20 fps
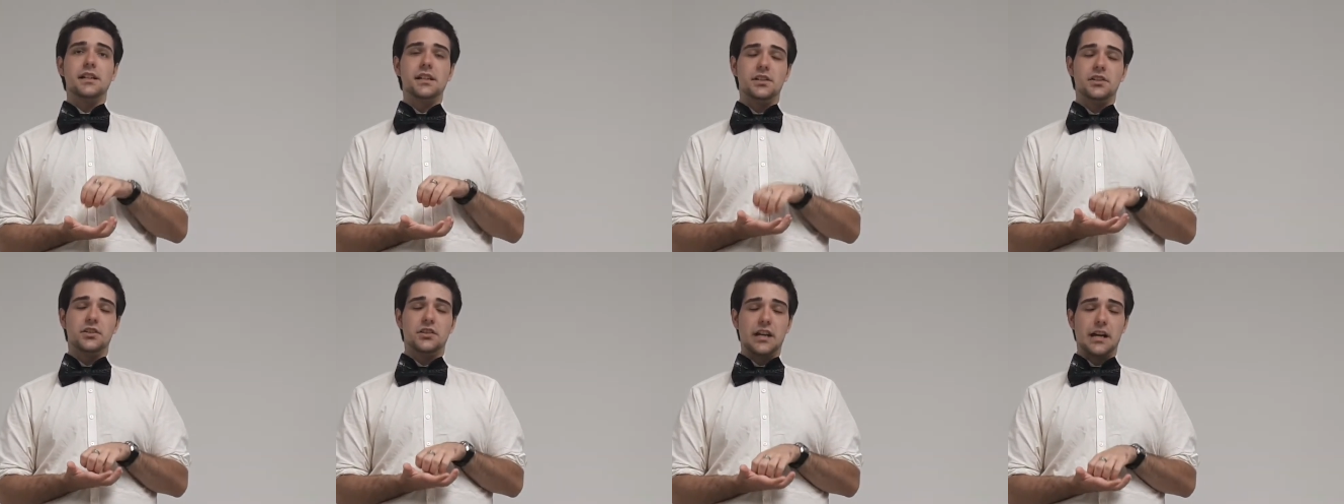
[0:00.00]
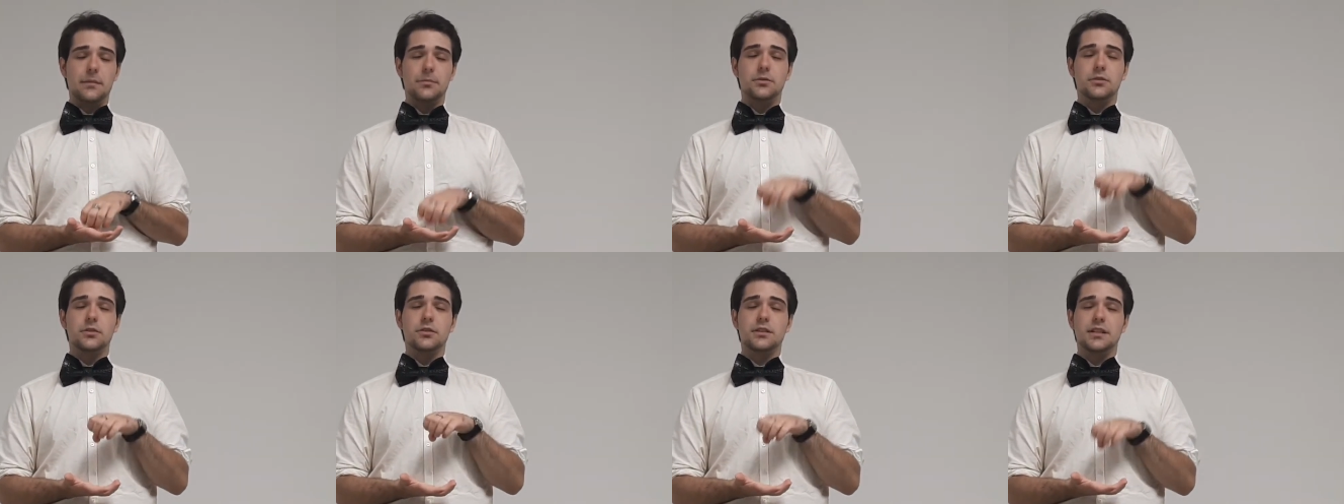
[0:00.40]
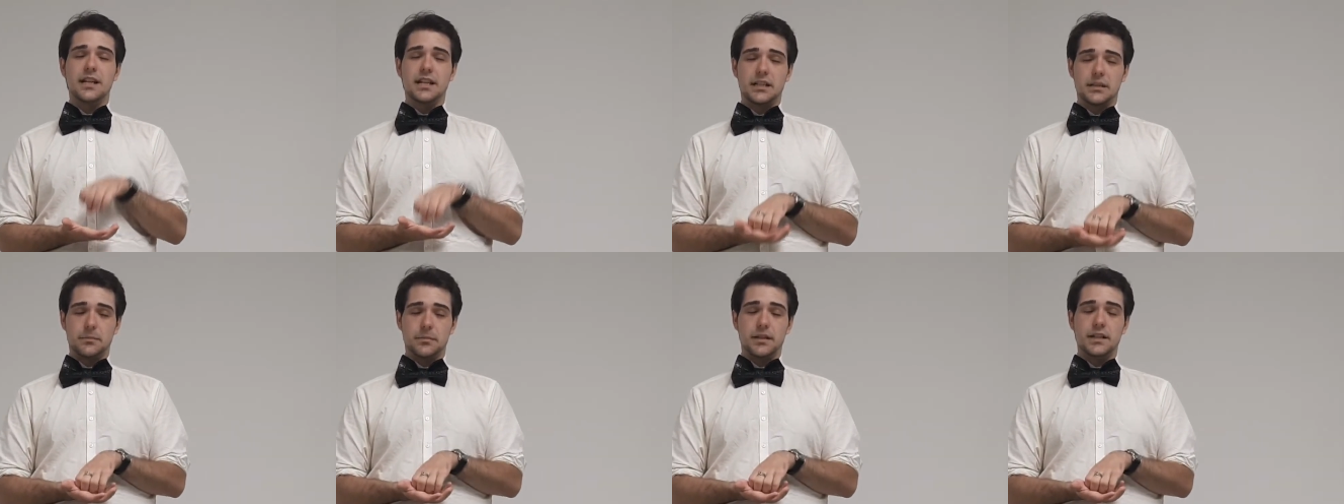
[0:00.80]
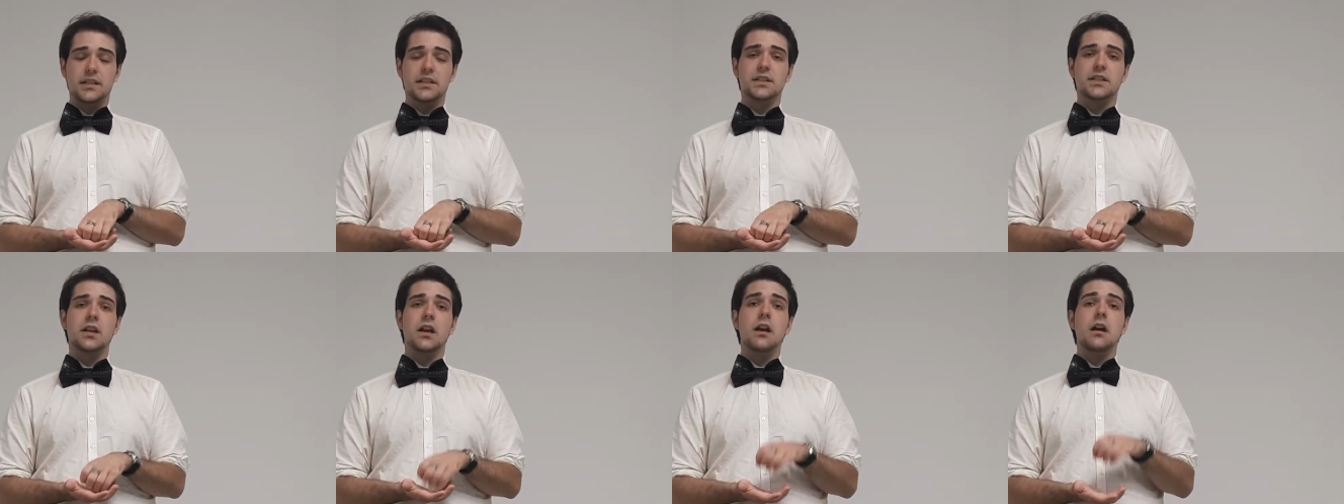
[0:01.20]
Each chapter takes
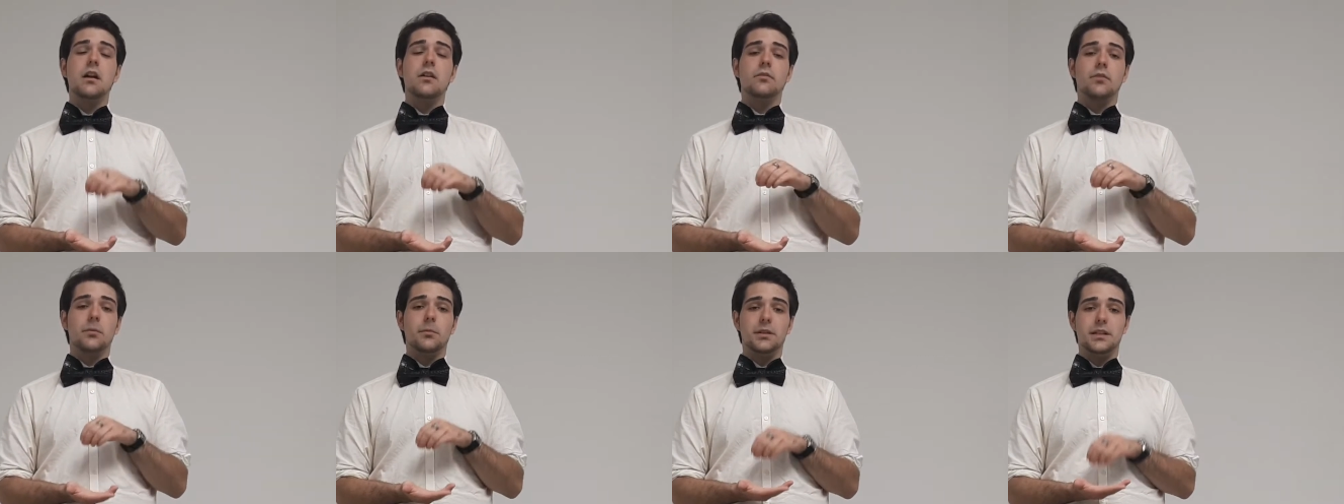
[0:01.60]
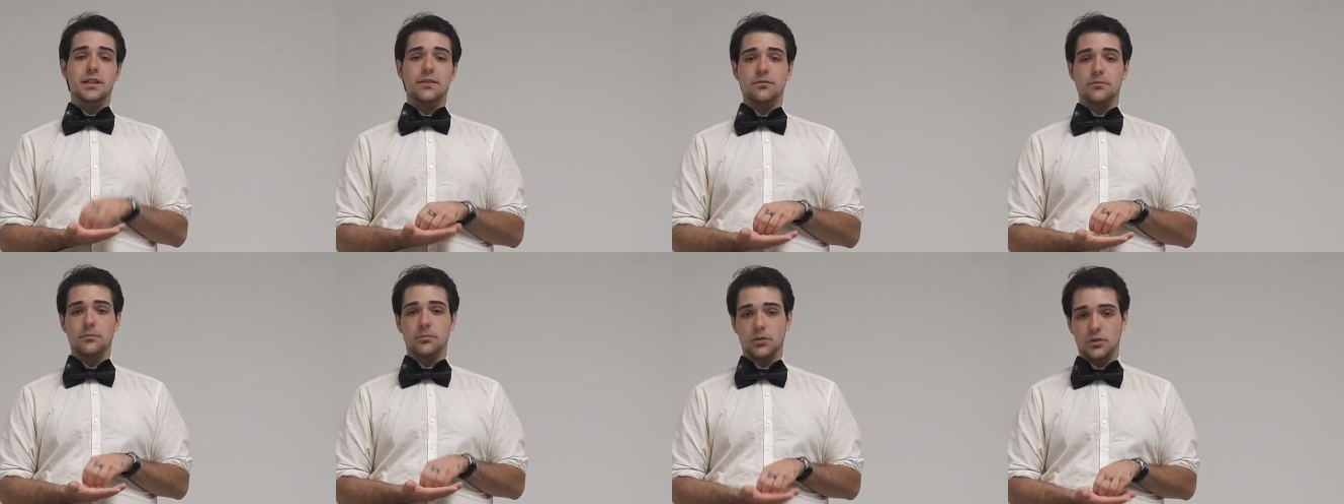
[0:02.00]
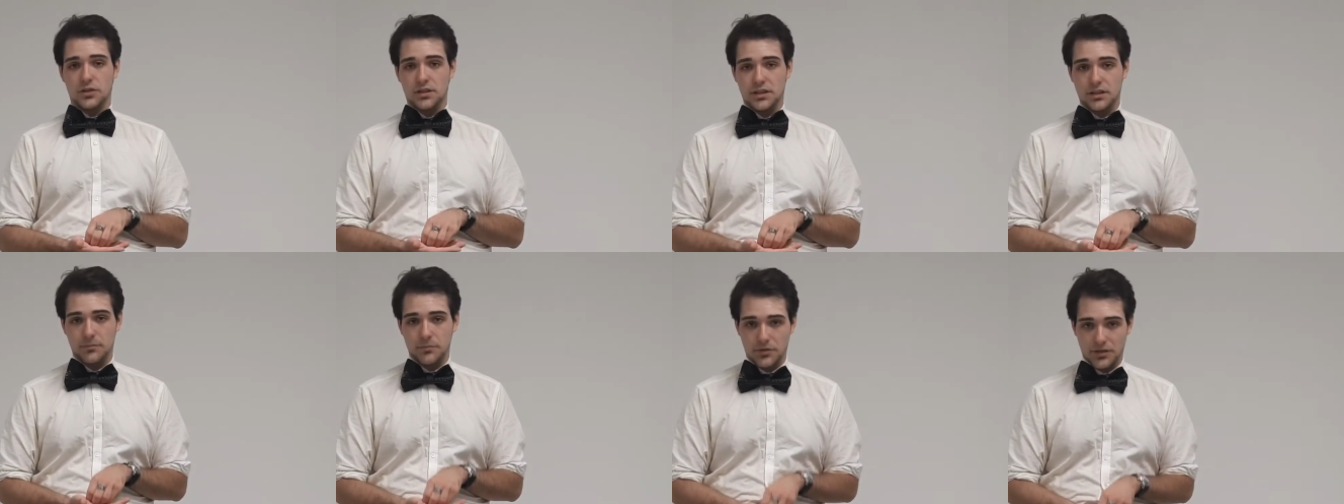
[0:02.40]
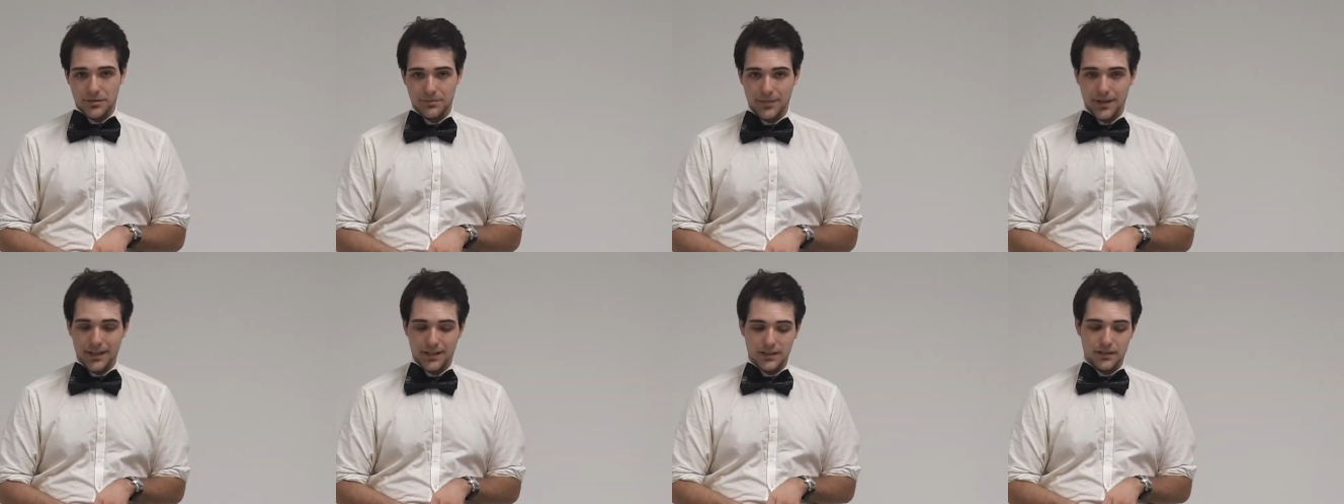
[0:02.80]
place from a different person's
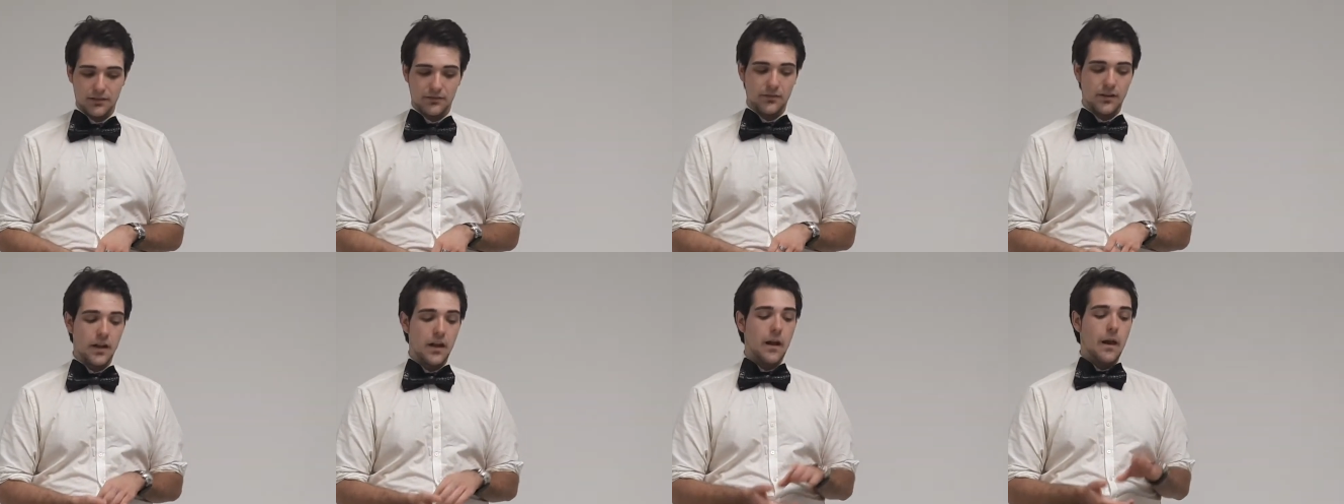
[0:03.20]
perspective,